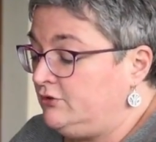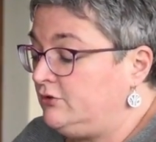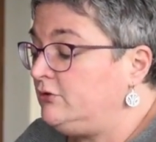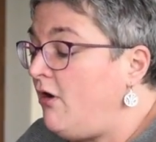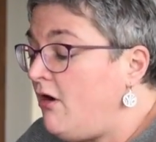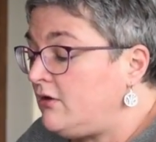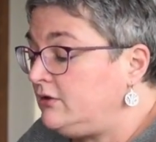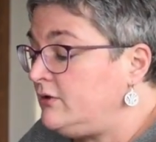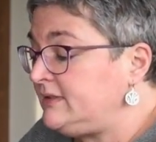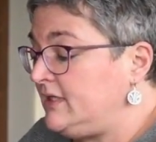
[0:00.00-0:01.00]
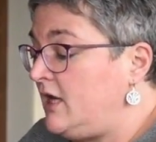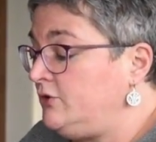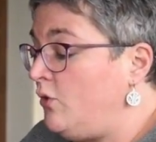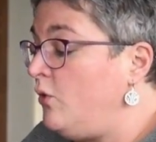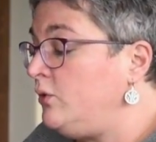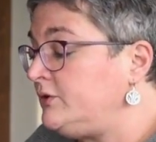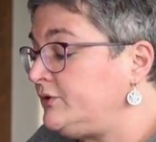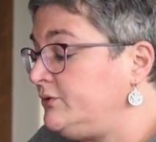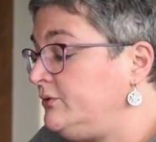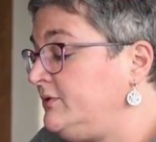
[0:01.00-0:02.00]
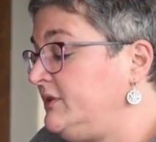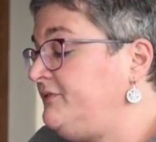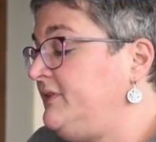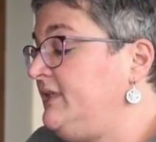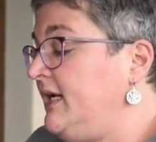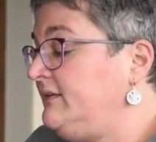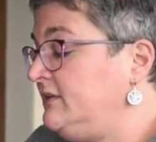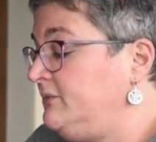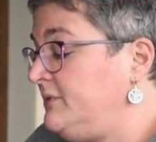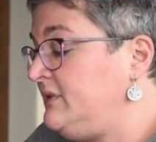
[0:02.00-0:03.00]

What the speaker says: The law closed down all schools affiliated